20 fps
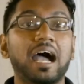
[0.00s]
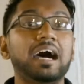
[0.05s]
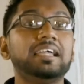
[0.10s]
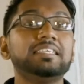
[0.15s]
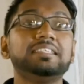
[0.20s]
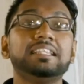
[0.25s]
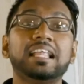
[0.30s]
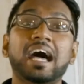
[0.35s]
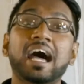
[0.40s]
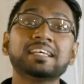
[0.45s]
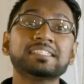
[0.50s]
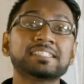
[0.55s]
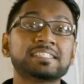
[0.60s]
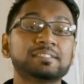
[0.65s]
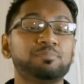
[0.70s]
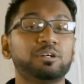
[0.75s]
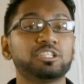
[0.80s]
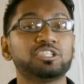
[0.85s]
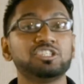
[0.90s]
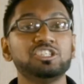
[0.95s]
And
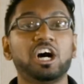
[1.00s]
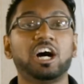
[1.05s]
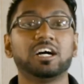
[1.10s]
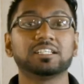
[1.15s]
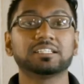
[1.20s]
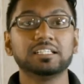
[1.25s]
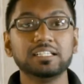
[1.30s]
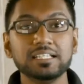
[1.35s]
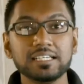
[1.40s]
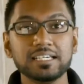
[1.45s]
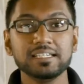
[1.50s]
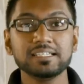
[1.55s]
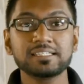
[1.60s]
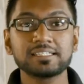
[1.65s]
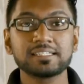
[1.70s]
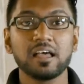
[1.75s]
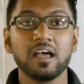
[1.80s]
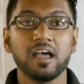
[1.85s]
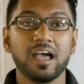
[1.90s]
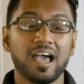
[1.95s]
last but not
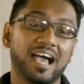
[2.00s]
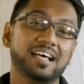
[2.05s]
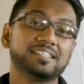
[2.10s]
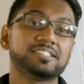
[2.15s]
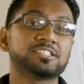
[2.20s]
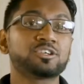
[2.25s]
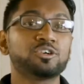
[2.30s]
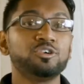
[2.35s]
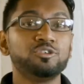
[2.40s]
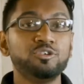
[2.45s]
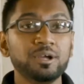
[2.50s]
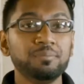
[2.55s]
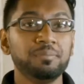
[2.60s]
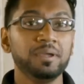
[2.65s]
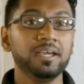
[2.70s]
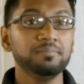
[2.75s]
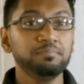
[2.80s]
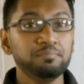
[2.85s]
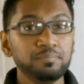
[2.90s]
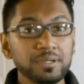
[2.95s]
least, as
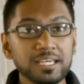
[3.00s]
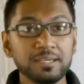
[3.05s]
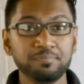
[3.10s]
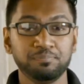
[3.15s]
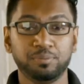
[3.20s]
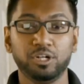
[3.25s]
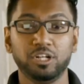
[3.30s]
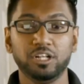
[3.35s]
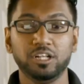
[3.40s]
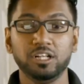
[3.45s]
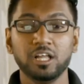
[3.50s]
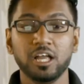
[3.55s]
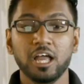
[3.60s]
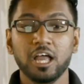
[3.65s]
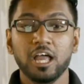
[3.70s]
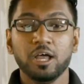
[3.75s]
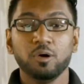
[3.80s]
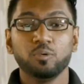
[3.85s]
Caribbean people,